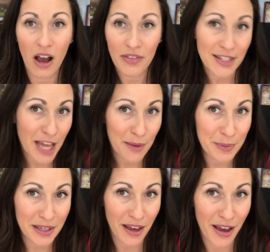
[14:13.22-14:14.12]
On the
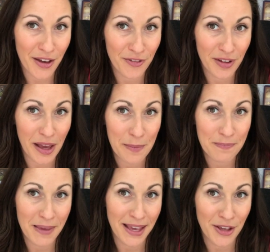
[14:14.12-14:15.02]
topic of
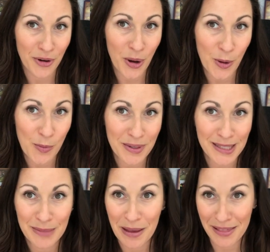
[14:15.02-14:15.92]
making your home
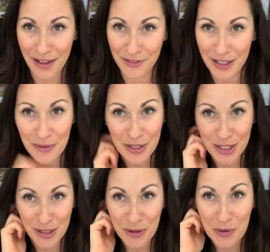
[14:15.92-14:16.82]
smell lovely, which
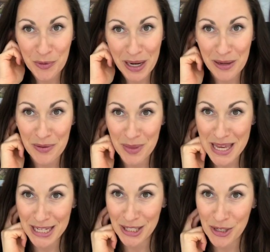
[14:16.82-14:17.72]
is a great
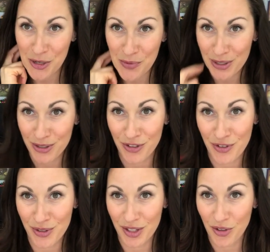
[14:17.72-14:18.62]
thing to do when you're
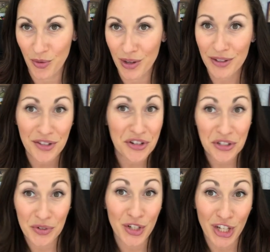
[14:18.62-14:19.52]
diffusing your oils, you could
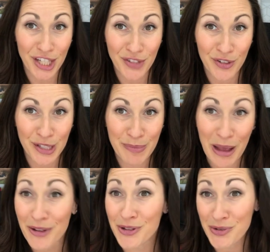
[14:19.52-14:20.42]
do it just for
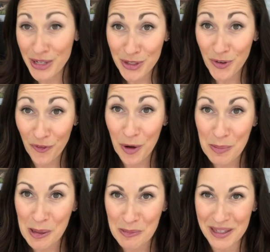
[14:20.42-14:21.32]
smell or you could do it for a
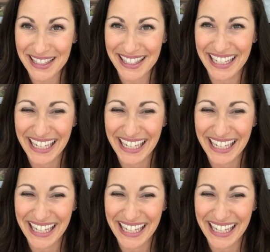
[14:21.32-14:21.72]
purpose.